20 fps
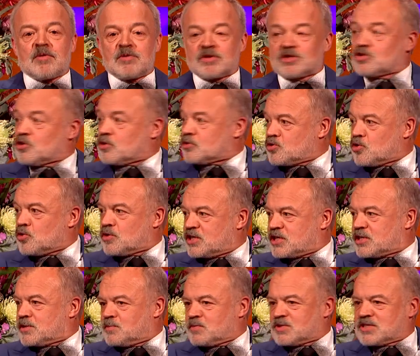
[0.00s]
I was just talking
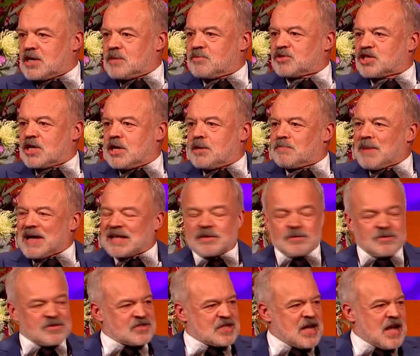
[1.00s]
to Sarah Michelle
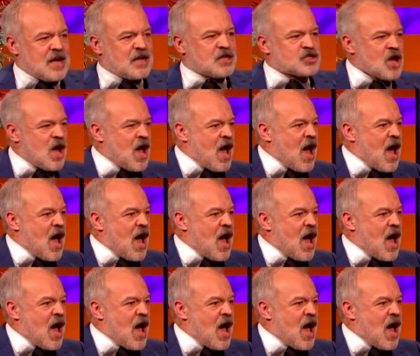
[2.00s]
backstage.